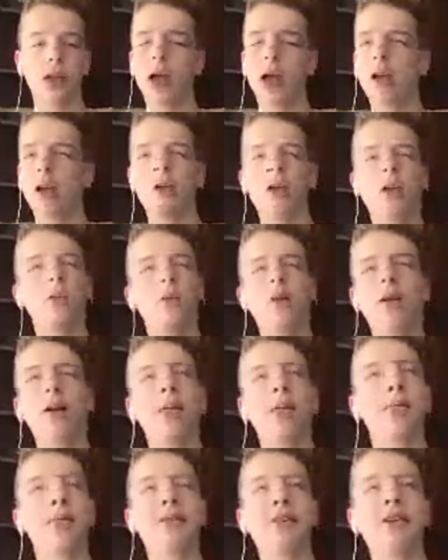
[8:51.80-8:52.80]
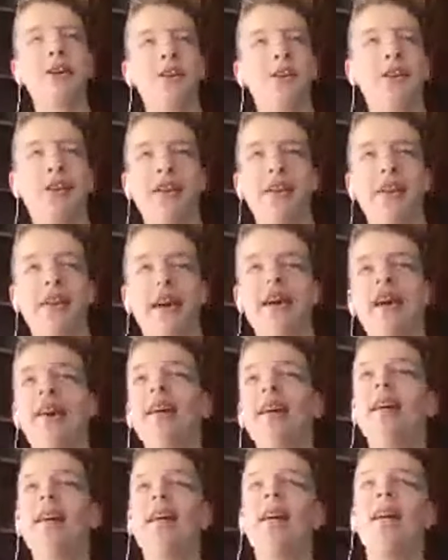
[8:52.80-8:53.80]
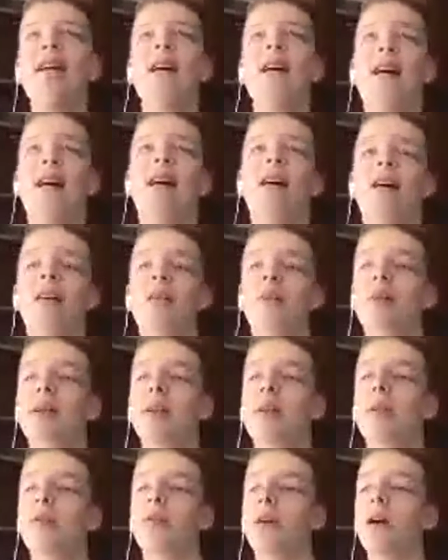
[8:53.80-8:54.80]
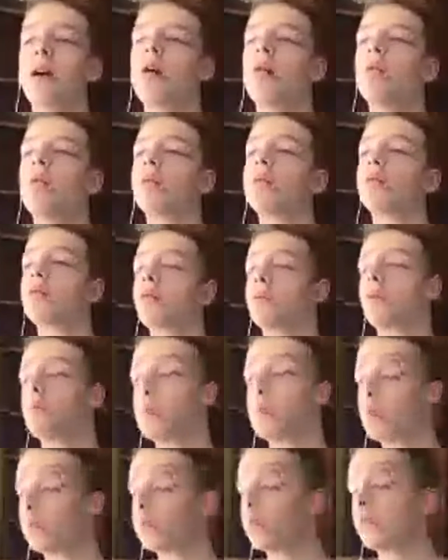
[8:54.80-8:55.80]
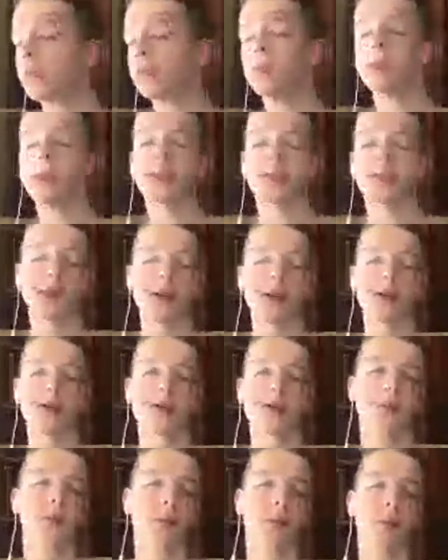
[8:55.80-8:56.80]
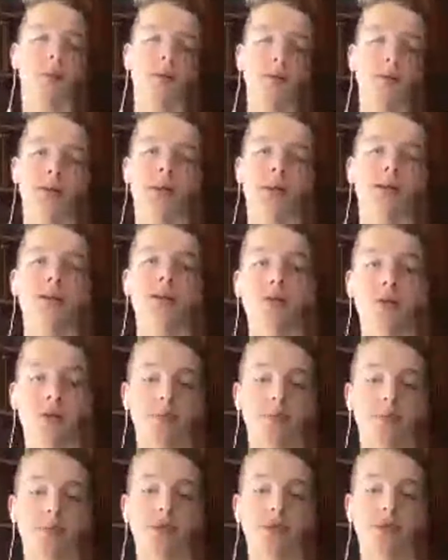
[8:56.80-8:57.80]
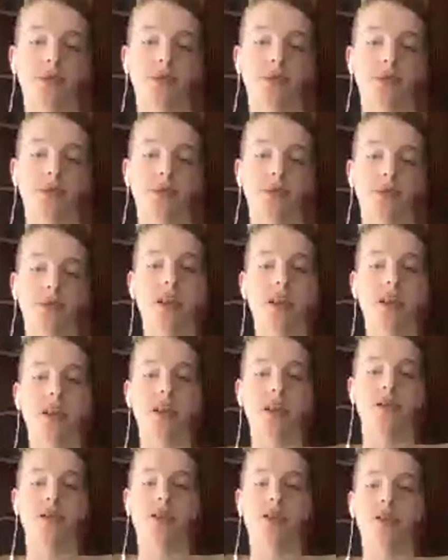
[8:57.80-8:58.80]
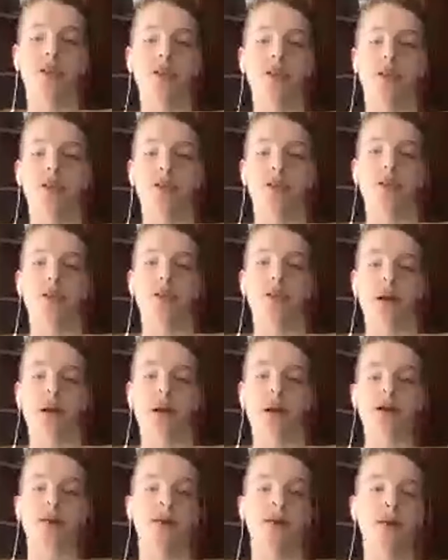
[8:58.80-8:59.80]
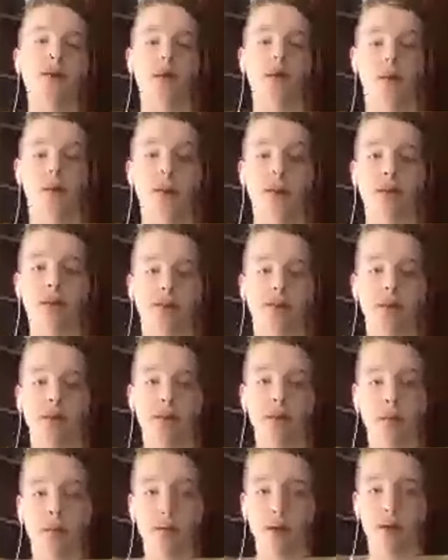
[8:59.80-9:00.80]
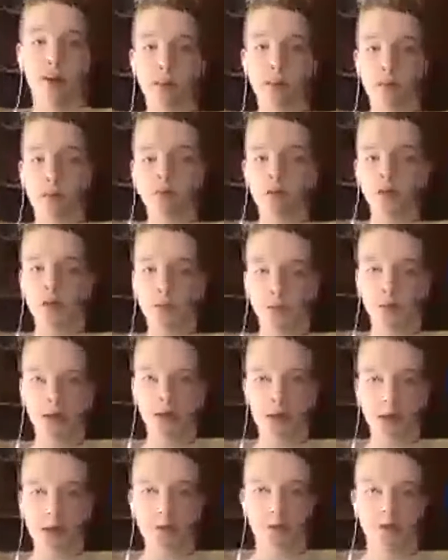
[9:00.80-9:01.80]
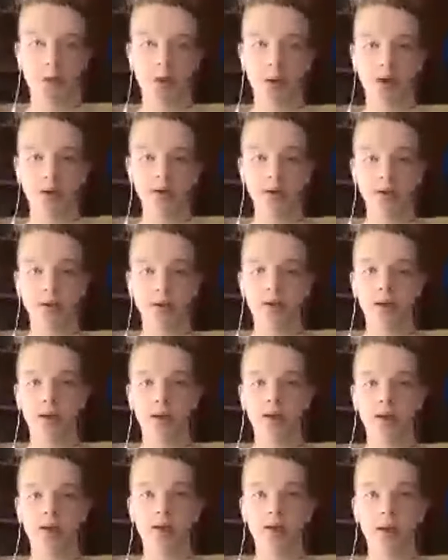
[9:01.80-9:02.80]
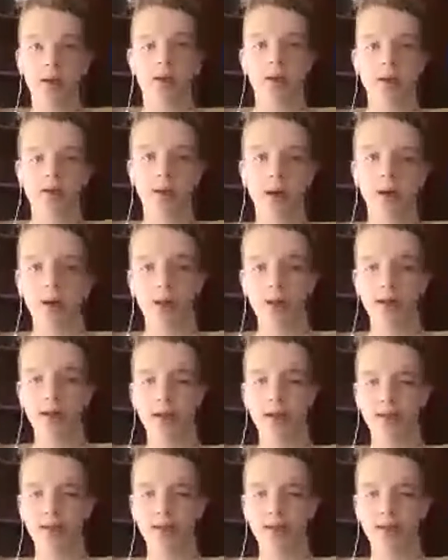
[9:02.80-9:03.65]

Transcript: don't know what got me started on that. But anyway, that's right, to promote the description in the description box. So that can be really, really important. Sorry that this